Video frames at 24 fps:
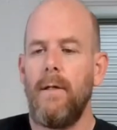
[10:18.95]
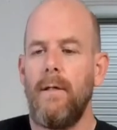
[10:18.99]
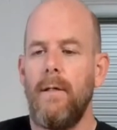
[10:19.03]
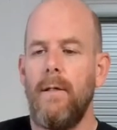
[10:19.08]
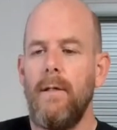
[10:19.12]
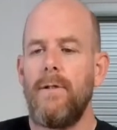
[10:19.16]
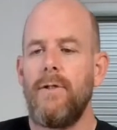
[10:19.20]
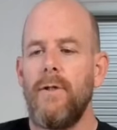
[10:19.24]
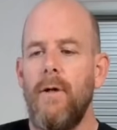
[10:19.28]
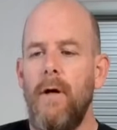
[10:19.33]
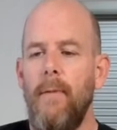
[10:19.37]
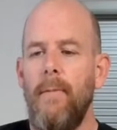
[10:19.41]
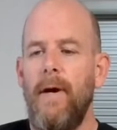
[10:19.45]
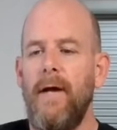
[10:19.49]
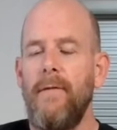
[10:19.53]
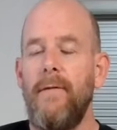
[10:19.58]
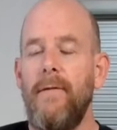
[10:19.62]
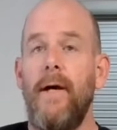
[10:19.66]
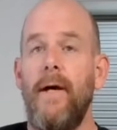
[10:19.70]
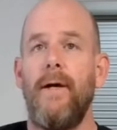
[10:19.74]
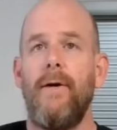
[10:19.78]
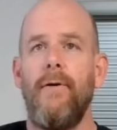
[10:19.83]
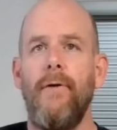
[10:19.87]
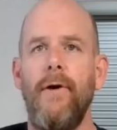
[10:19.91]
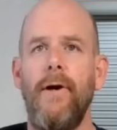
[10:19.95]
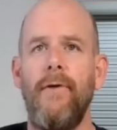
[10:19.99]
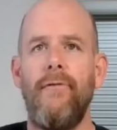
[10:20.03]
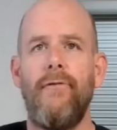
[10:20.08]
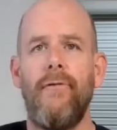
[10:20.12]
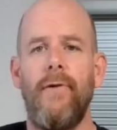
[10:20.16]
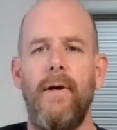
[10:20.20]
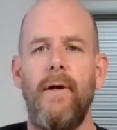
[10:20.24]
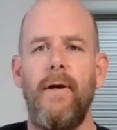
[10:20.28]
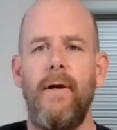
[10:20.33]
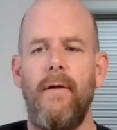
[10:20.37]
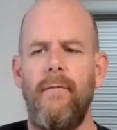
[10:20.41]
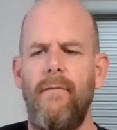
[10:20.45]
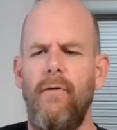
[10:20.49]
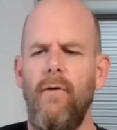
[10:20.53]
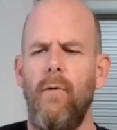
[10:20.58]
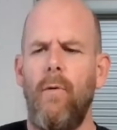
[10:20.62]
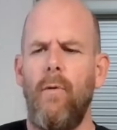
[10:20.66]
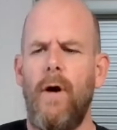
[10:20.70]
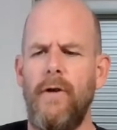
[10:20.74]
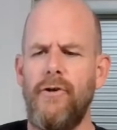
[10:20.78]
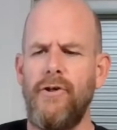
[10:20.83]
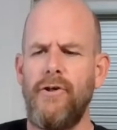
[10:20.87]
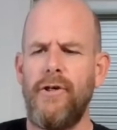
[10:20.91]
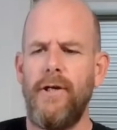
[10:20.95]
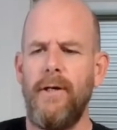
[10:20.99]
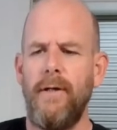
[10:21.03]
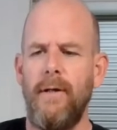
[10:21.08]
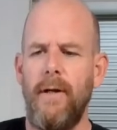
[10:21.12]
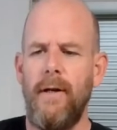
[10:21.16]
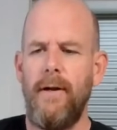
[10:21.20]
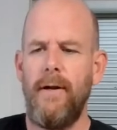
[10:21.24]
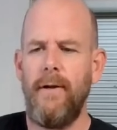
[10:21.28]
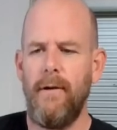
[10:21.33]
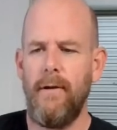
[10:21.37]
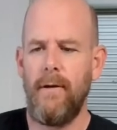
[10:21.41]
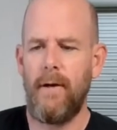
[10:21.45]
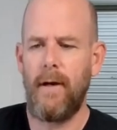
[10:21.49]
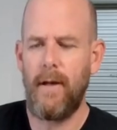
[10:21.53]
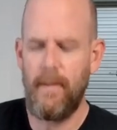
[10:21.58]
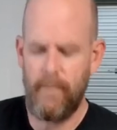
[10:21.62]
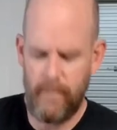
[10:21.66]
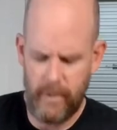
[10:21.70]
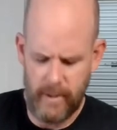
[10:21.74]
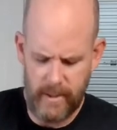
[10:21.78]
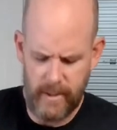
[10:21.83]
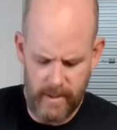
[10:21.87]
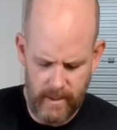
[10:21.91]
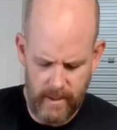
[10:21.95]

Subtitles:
Sorry about that, Chris, if you're watching. I know you're not, but